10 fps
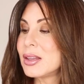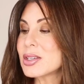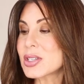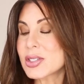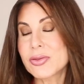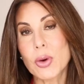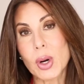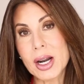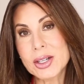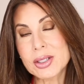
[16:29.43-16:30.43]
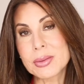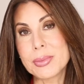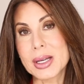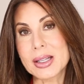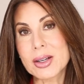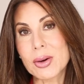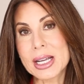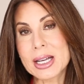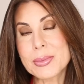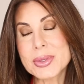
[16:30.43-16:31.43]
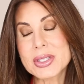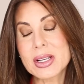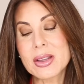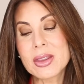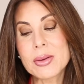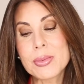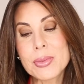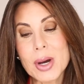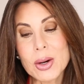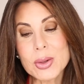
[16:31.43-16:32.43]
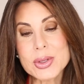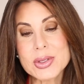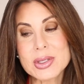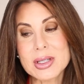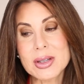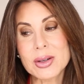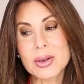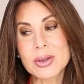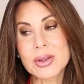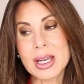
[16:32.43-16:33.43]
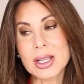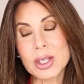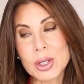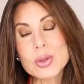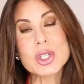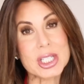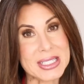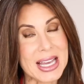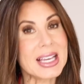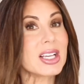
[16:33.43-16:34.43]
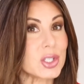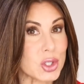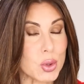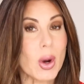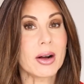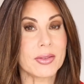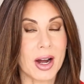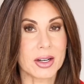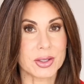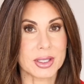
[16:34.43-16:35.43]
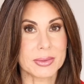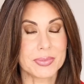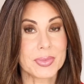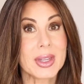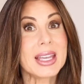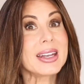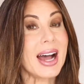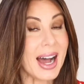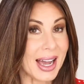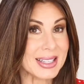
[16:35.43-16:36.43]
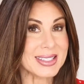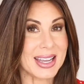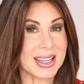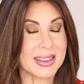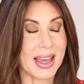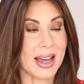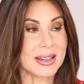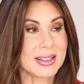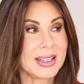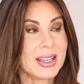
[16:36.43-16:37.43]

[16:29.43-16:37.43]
This is 400 milligrams. The most that you should take is 1200, and I take that.